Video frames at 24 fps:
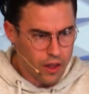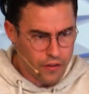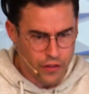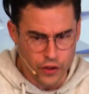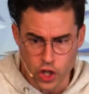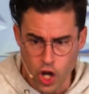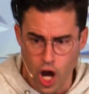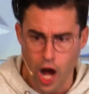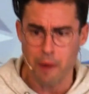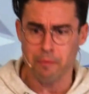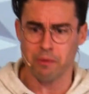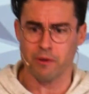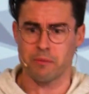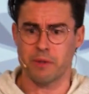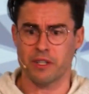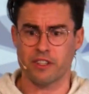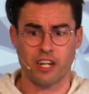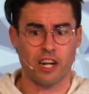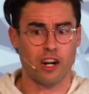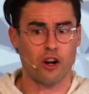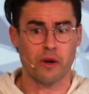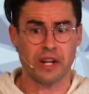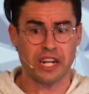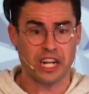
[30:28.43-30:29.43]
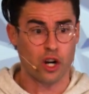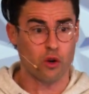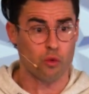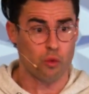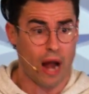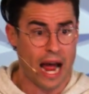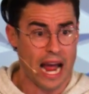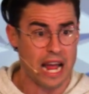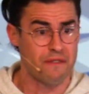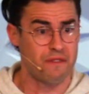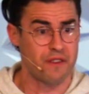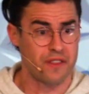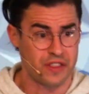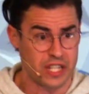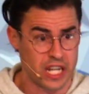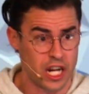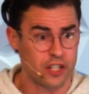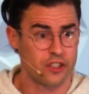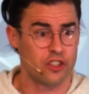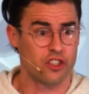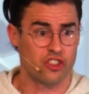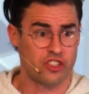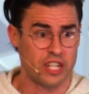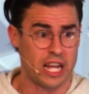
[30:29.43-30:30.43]
the complementarian arrive at the
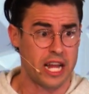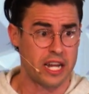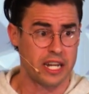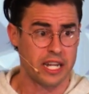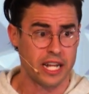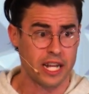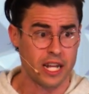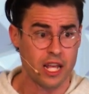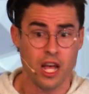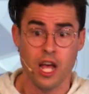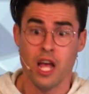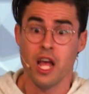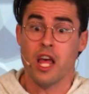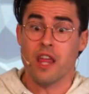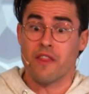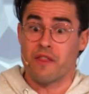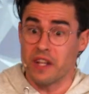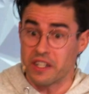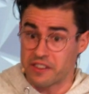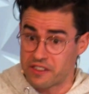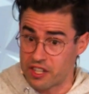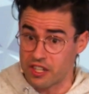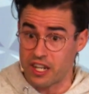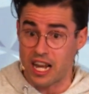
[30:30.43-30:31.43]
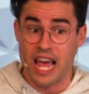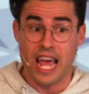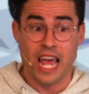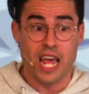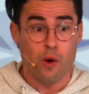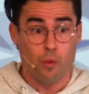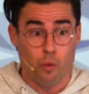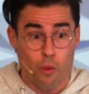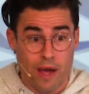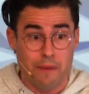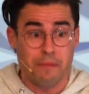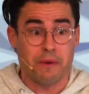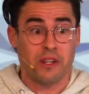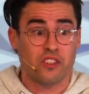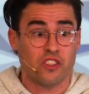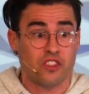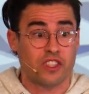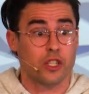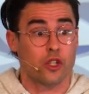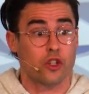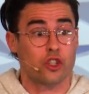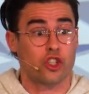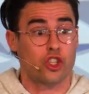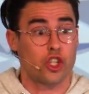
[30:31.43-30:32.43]
understanding that today women
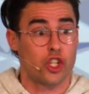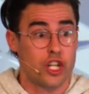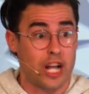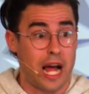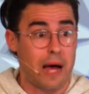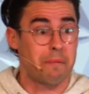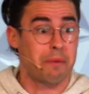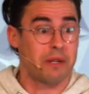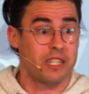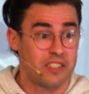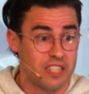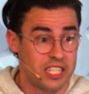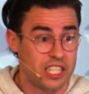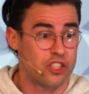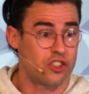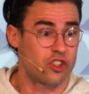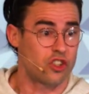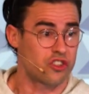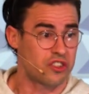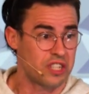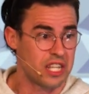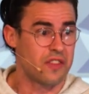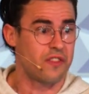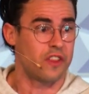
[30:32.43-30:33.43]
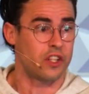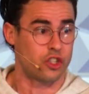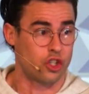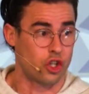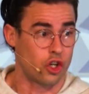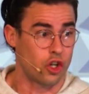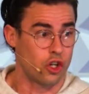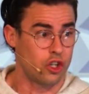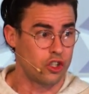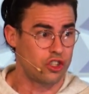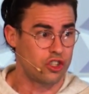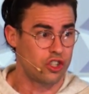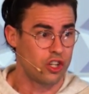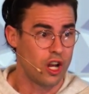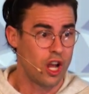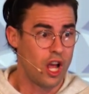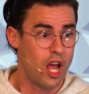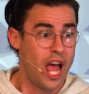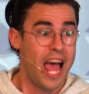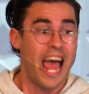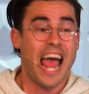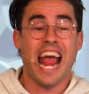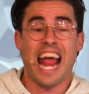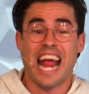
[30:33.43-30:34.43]
still should not be teachers in the church?
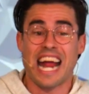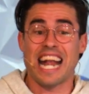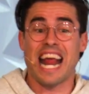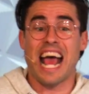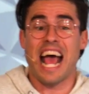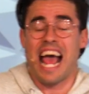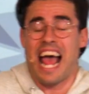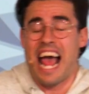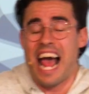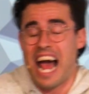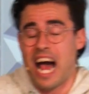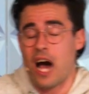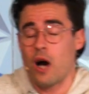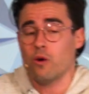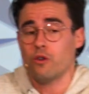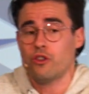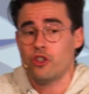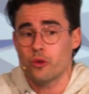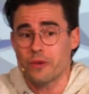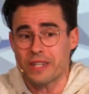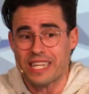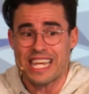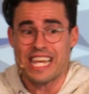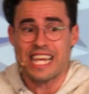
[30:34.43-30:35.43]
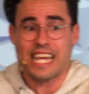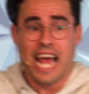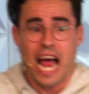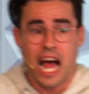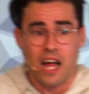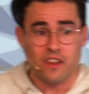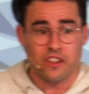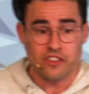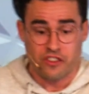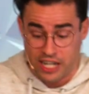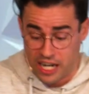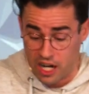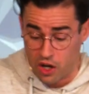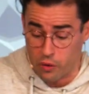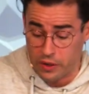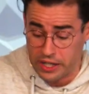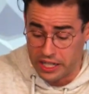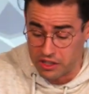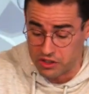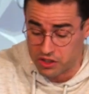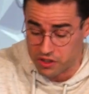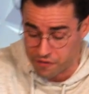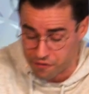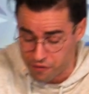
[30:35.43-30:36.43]
And how do
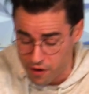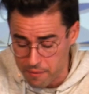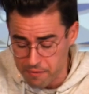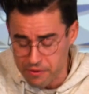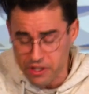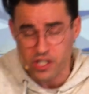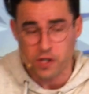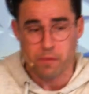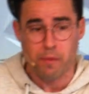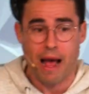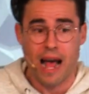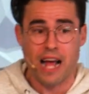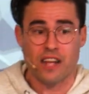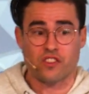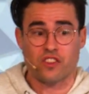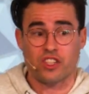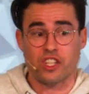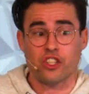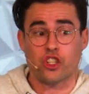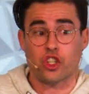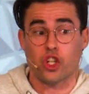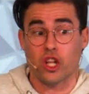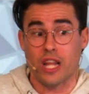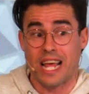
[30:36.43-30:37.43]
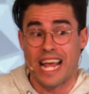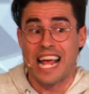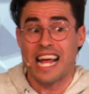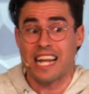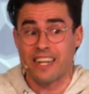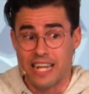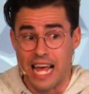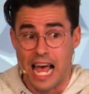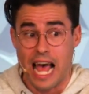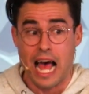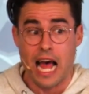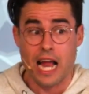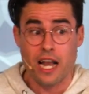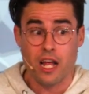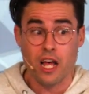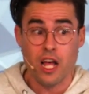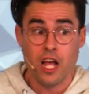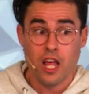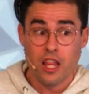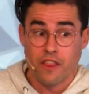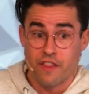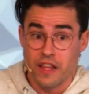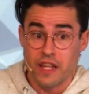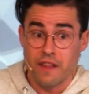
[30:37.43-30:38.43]
egalitarians from this passage land at
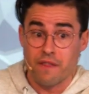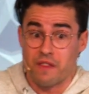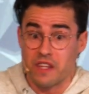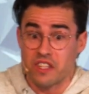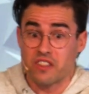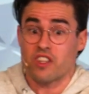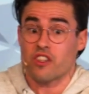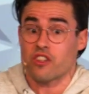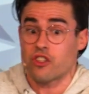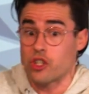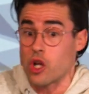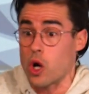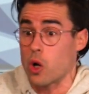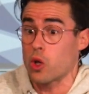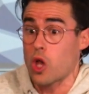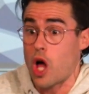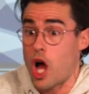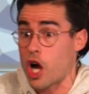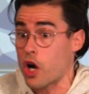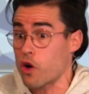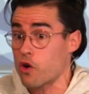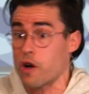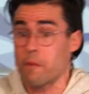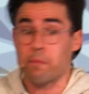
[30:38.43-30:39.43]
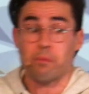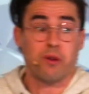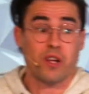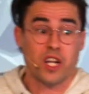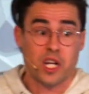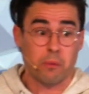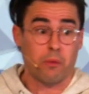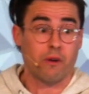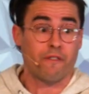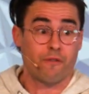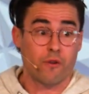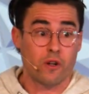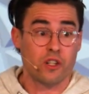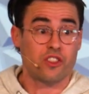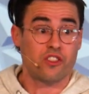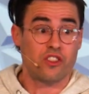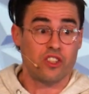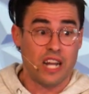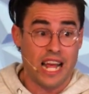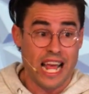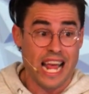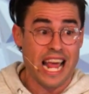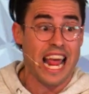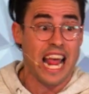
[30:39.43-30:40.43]
that this is no longer applicable for us
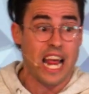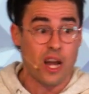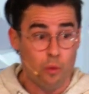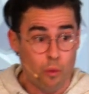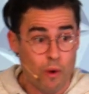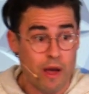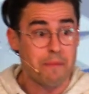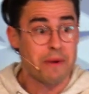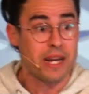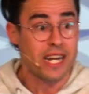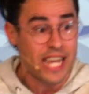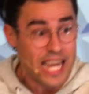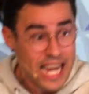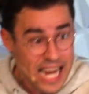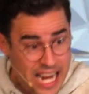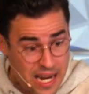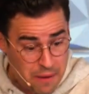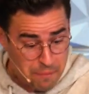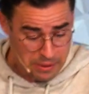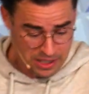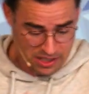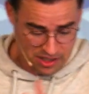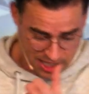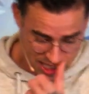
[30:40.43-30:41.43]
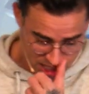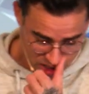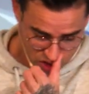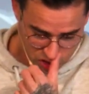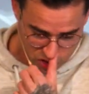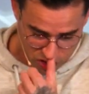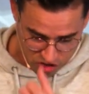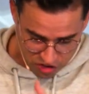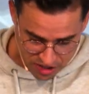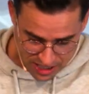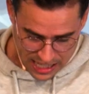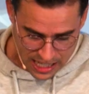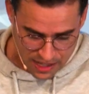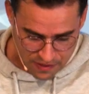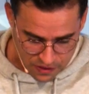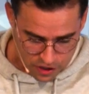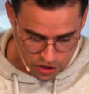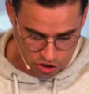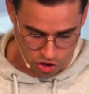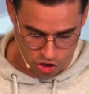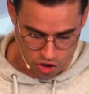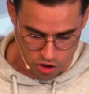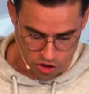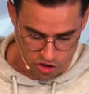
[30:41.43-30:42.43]
today and women can be teachers in the
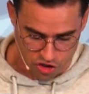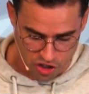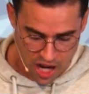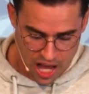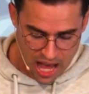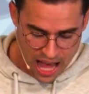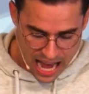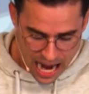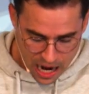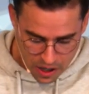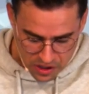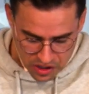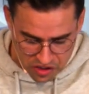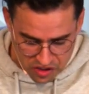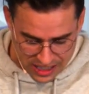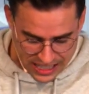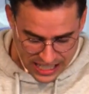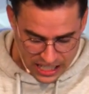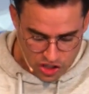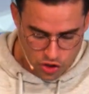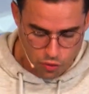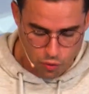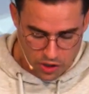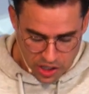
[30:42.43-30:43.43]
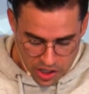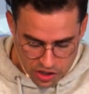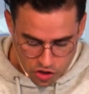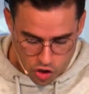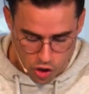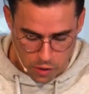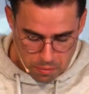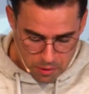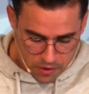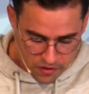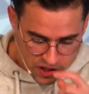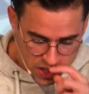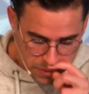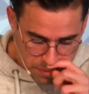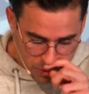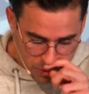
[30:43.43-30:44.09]
church? How does each one interpret this